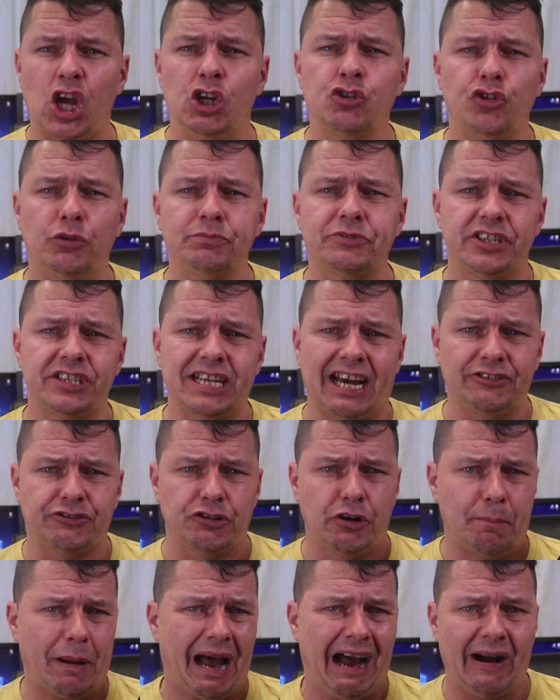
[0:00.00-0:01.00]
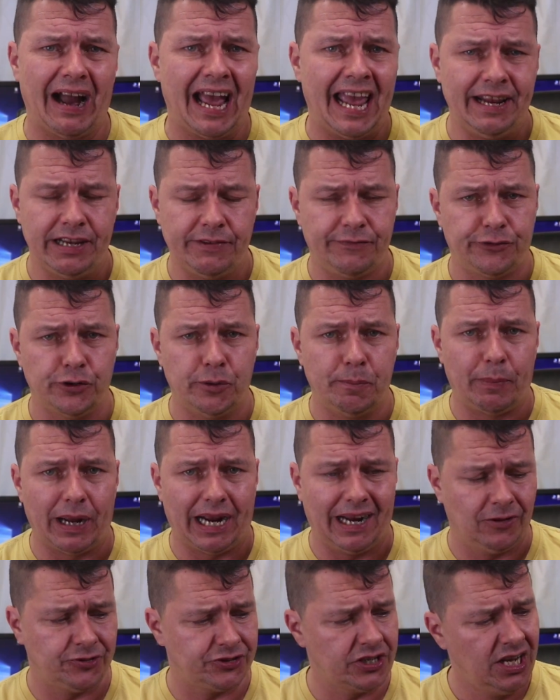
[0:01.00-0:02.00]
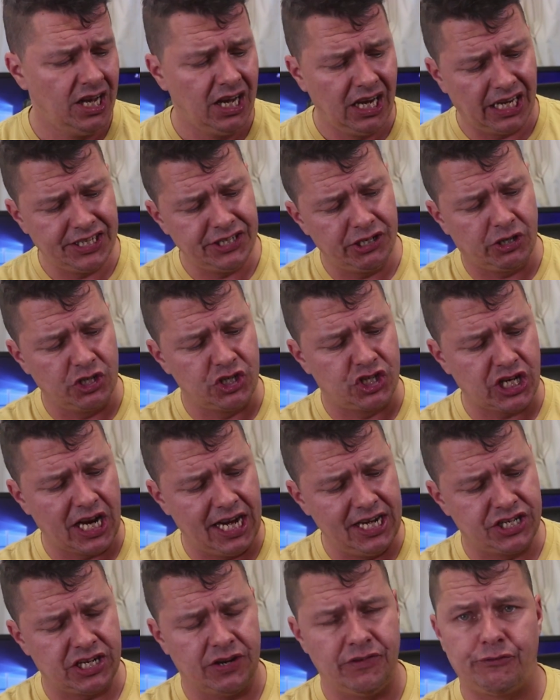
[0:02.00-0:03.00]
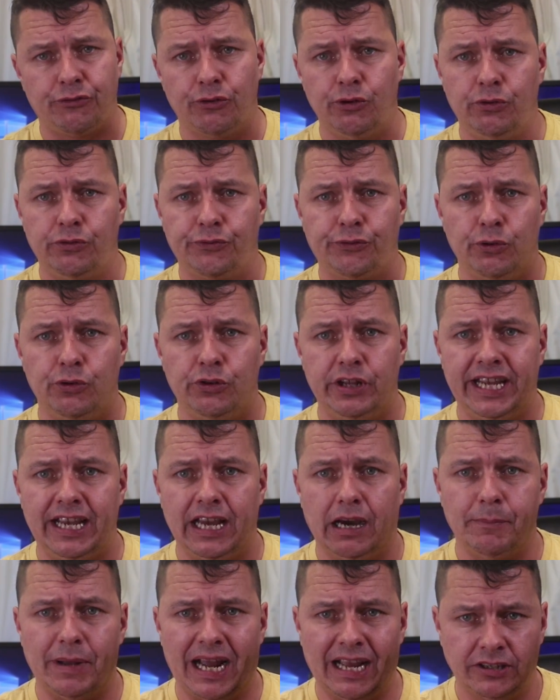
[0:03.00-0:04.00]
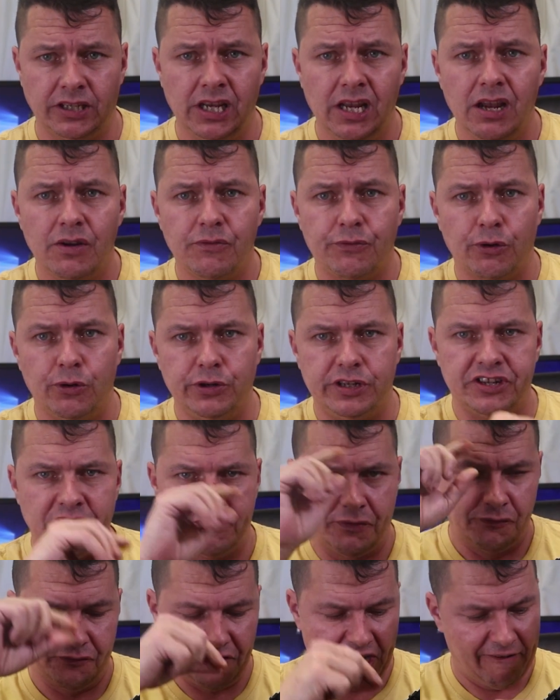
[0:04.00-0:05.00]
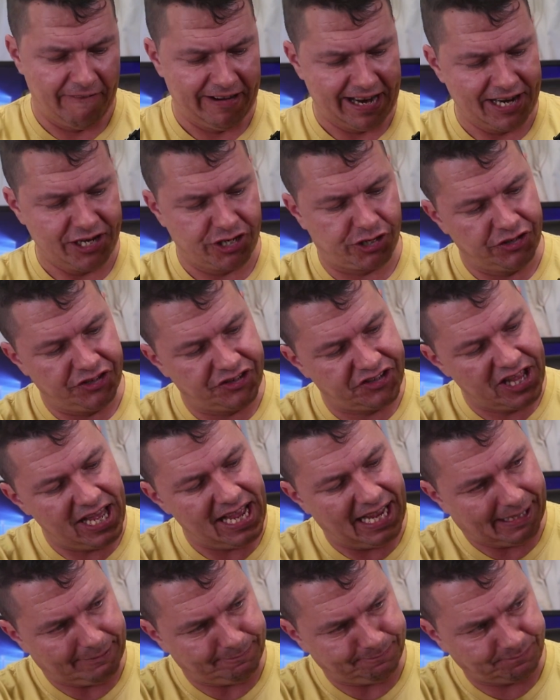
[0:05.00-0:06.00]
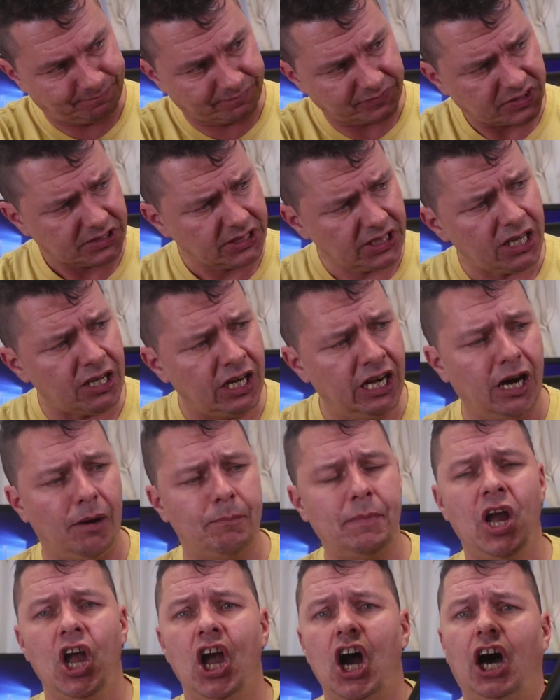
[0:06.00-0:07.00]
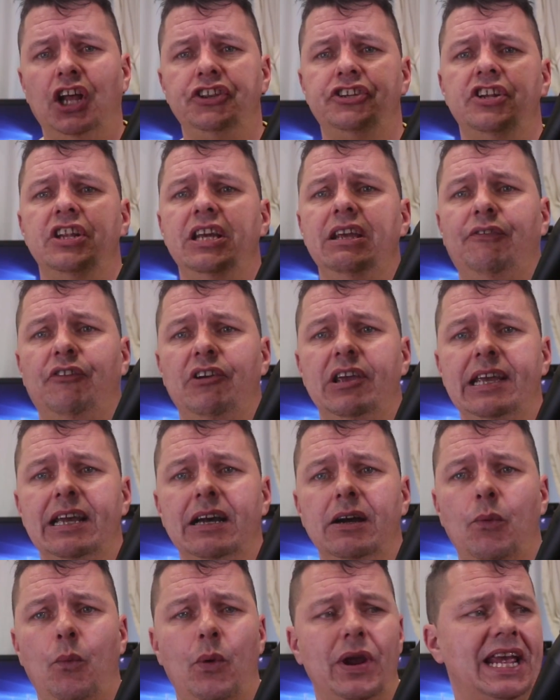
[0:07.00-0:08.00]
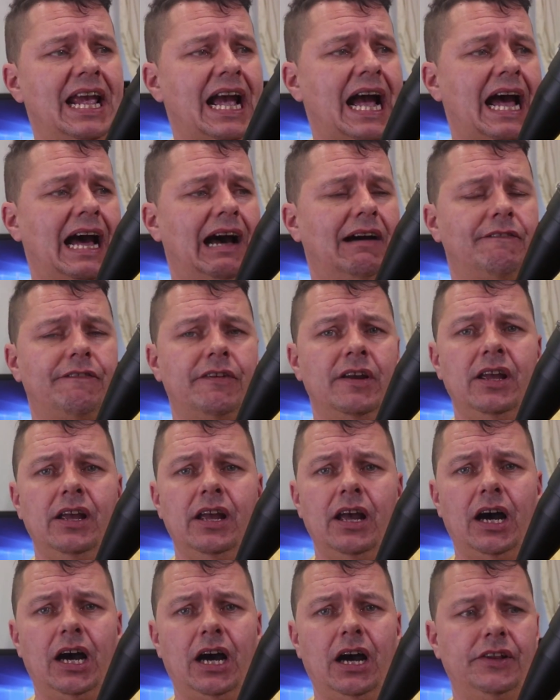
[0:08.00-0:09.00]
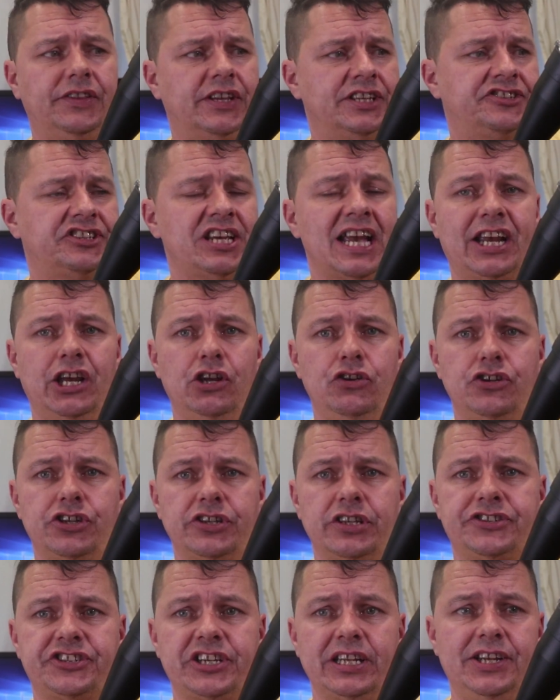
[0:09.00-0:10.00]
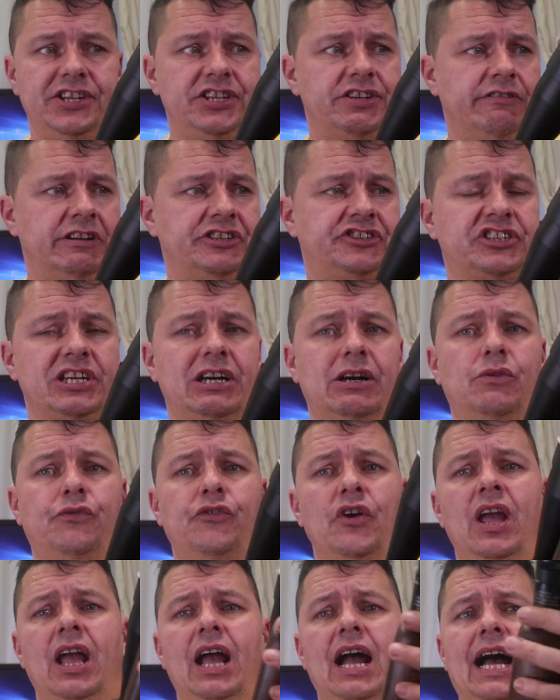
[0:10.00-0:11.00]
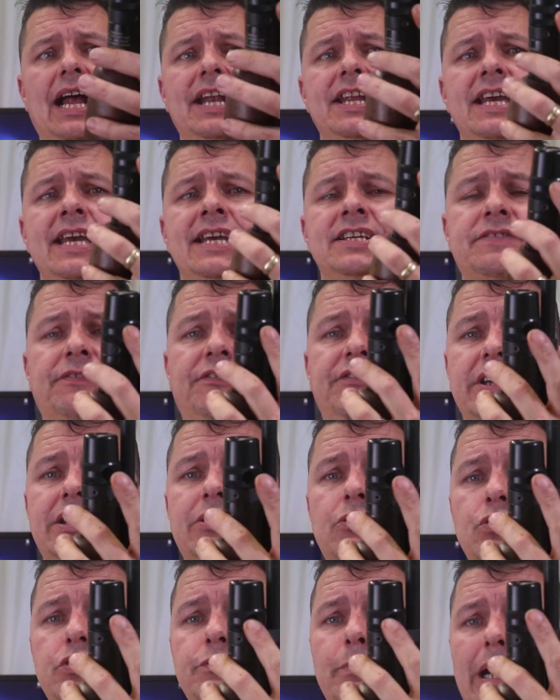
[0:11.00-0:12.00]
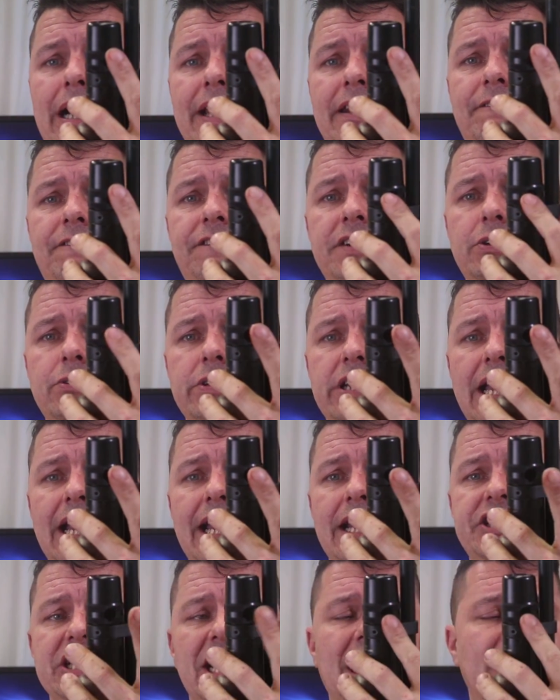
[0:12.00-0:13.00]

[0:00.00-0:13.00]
drops it down to about 8 foot-pound, and you can change it through the different variations there. Underneath here we have the second cylinder itself, and it is filled by the fill gauge